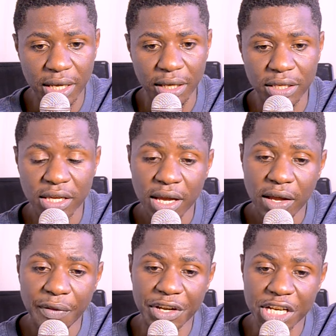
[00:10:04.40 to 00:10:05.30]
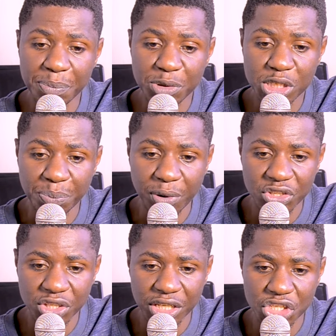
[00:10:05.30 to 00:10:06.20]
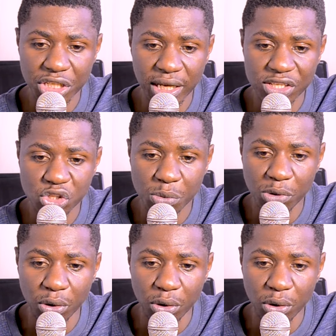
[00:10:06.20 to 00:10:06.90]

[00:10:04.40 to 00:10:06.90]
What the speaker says: A, the deputy president shall assume